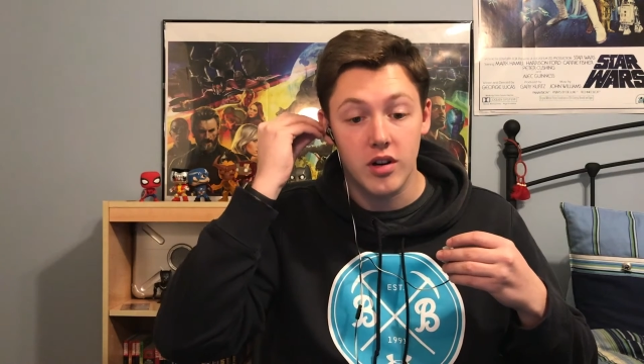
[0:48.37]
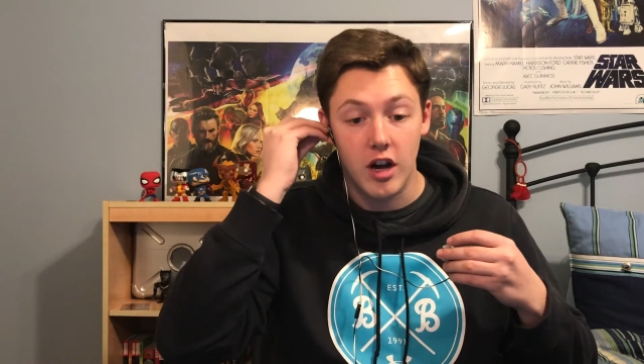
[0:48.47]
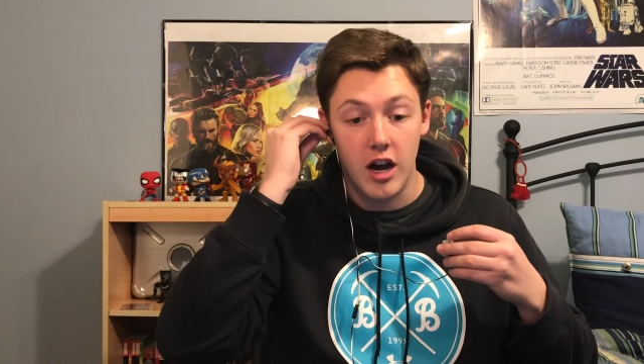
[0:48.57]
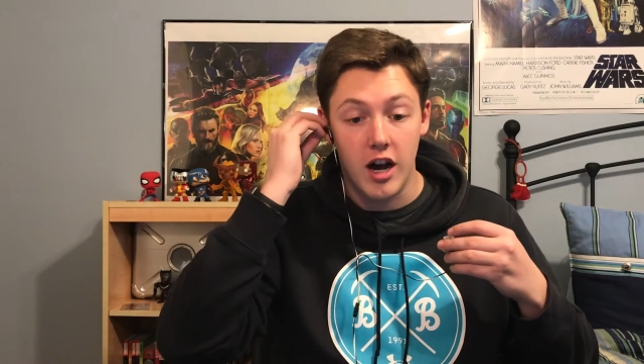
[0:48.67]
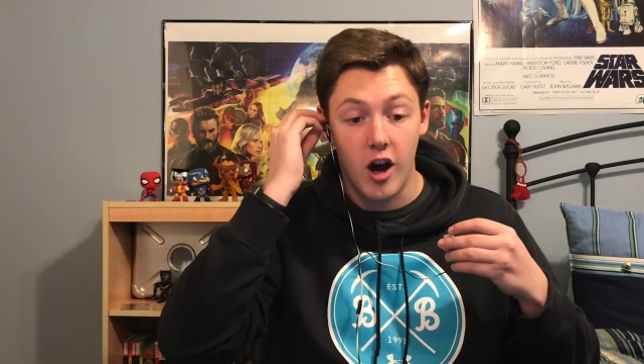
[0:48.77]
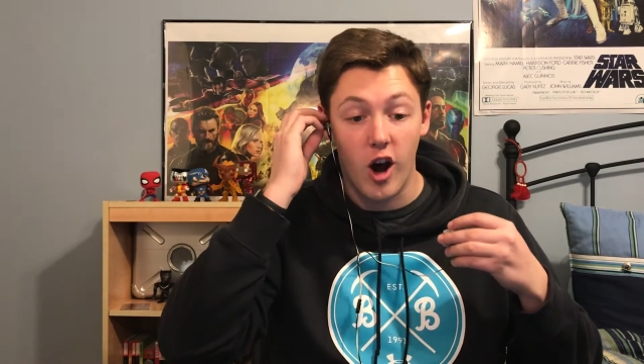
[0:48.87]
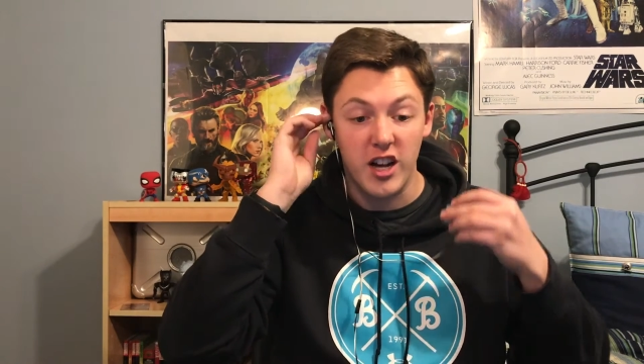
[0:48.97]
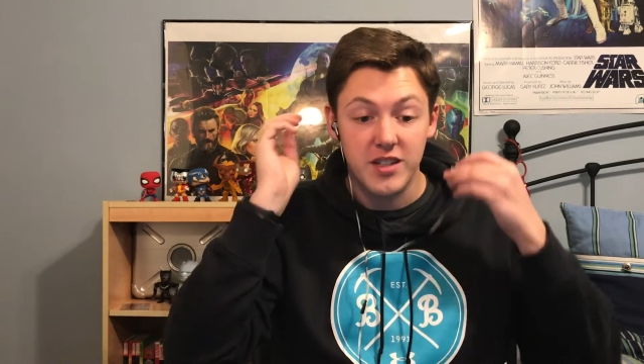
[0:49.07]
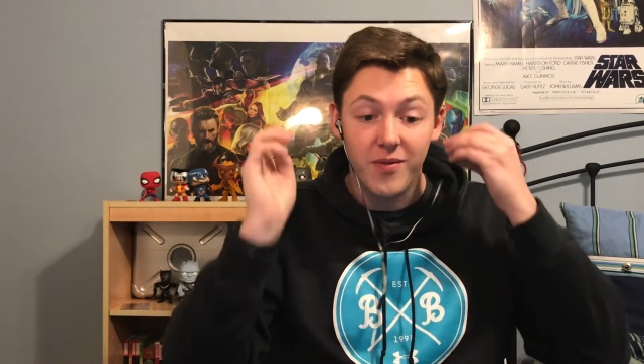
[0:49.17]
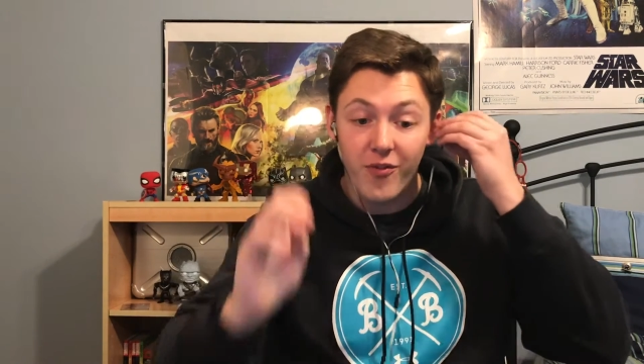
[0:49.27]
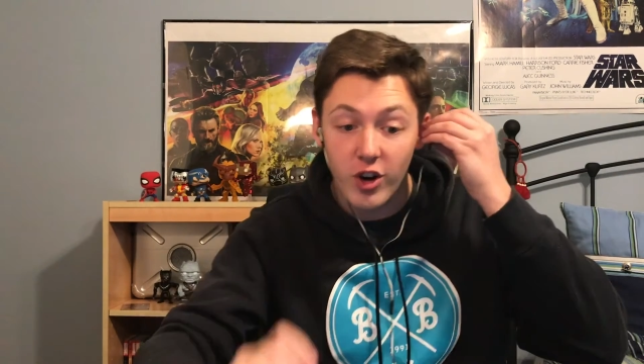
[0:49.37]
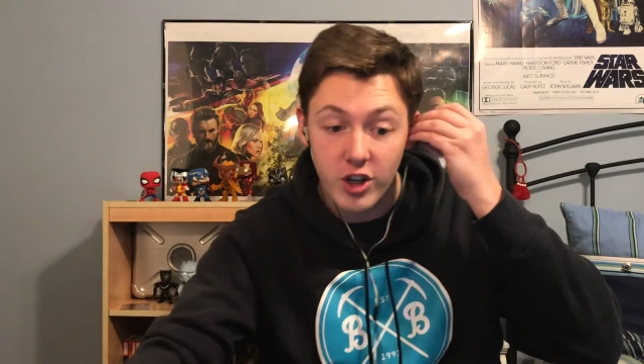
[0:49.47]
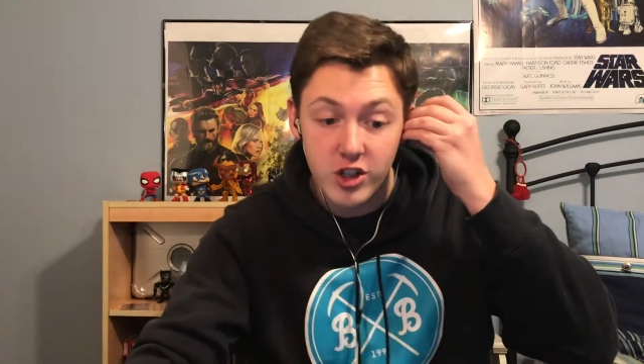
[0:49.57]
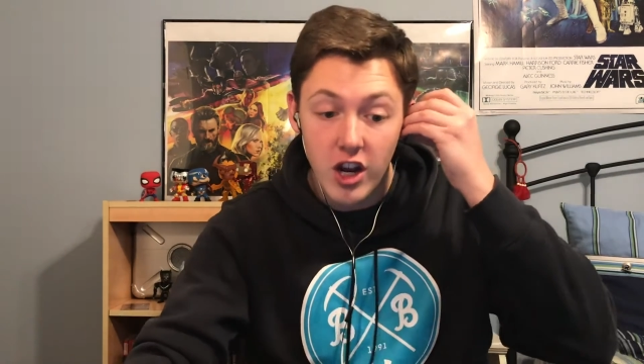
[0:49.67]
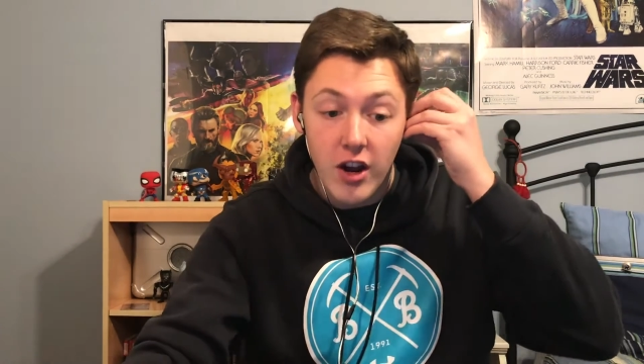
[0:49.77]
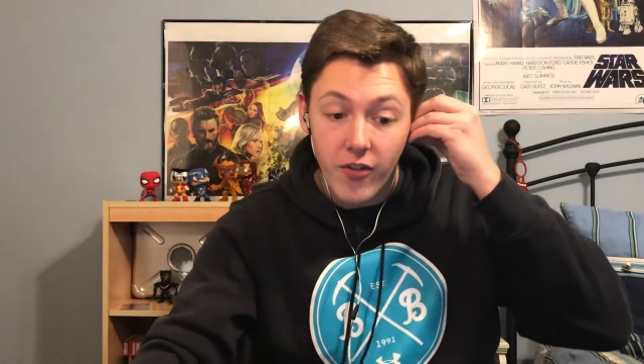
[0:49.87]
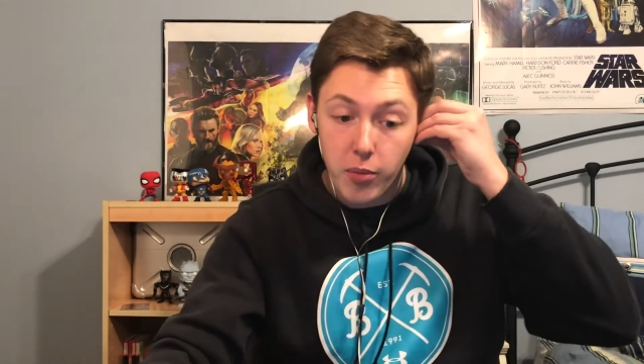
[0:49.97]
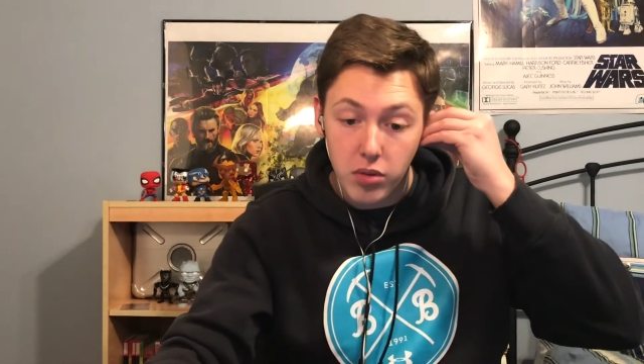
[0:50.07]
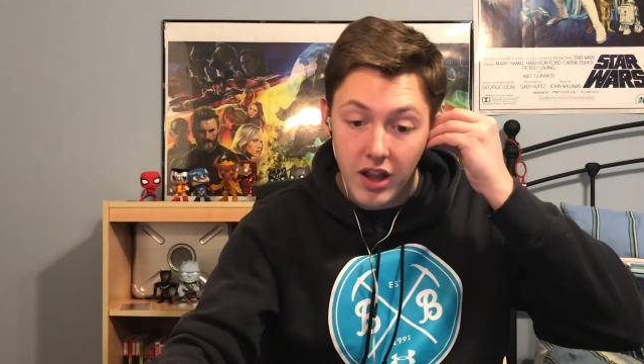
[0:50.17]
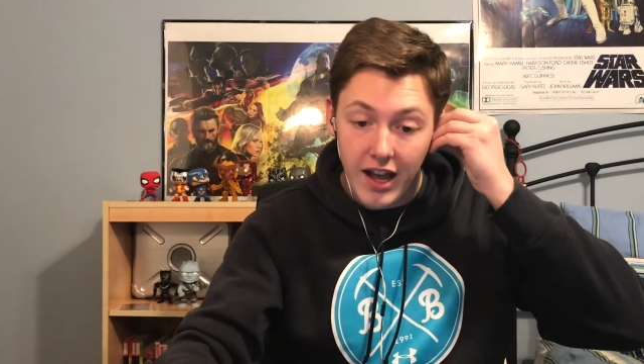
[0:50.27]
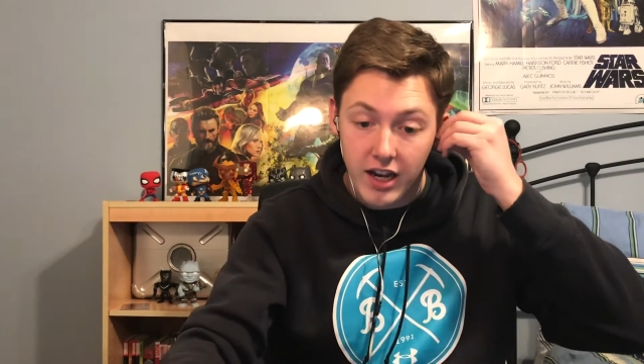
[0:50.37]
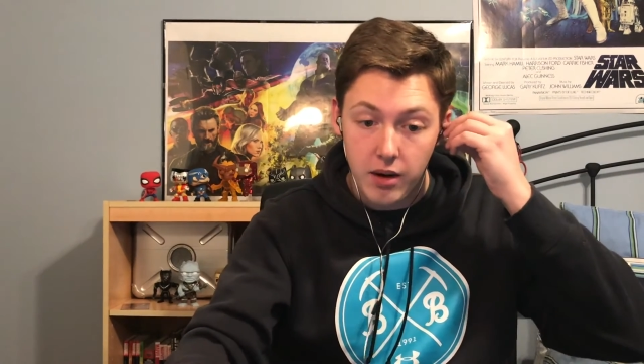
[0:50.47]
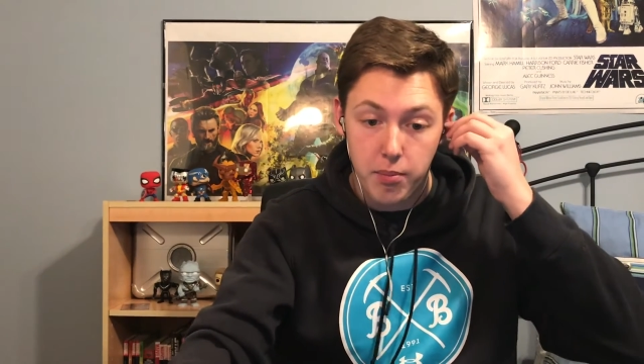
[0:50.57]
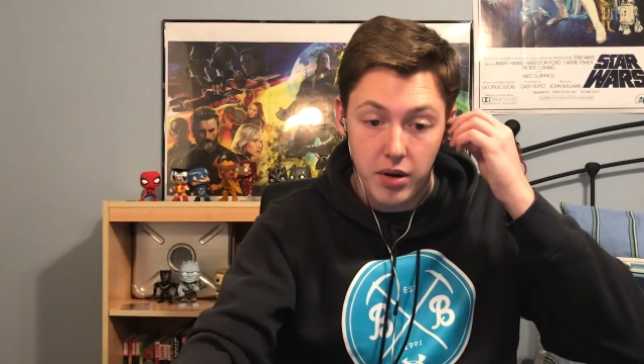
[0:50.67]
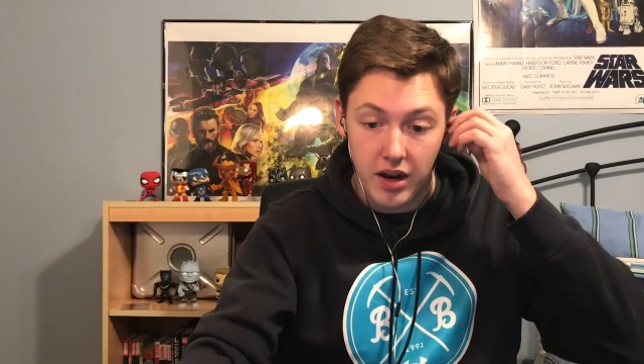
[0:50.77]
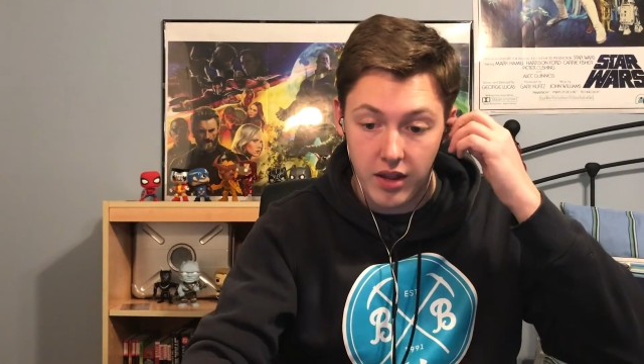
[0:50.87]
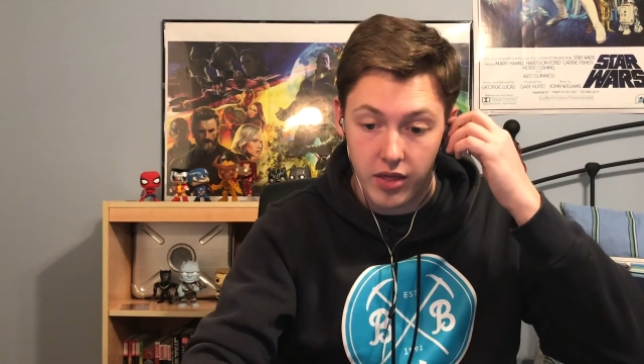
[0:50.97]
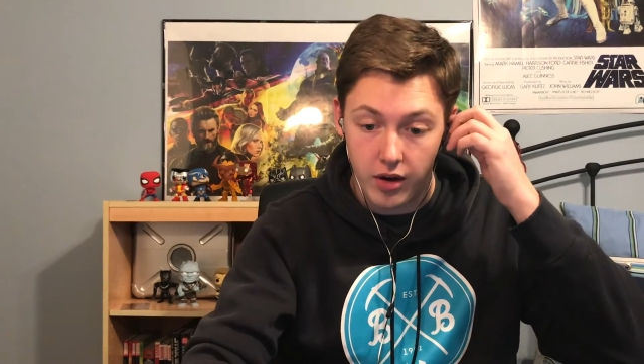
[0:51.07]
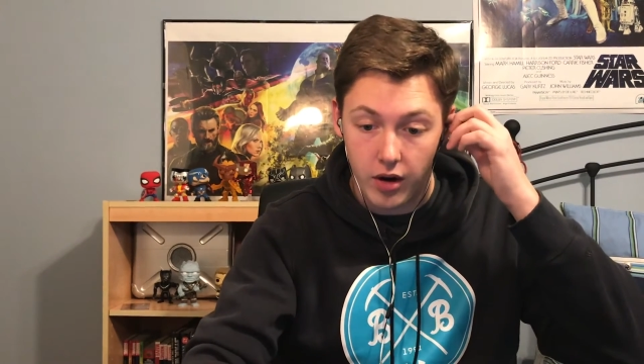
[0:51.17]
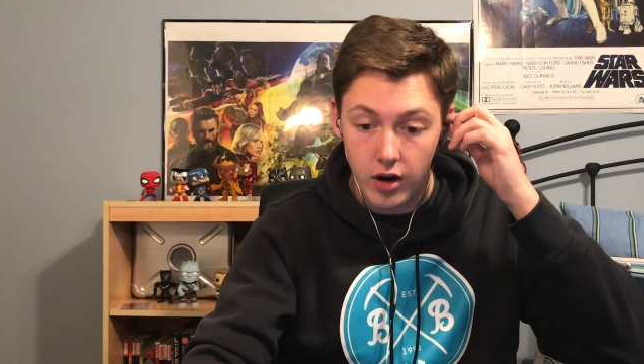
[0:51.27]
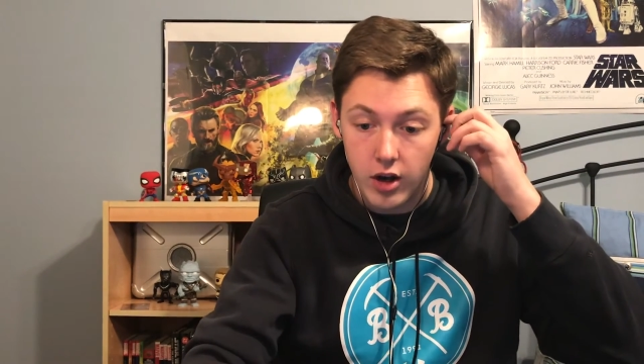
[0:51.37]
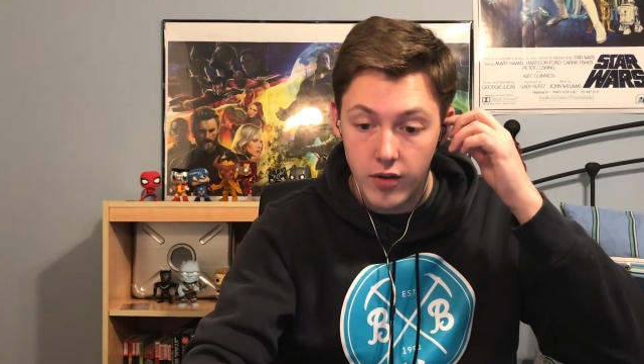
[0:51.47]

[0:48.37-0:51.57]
awesome footage for Black Panther.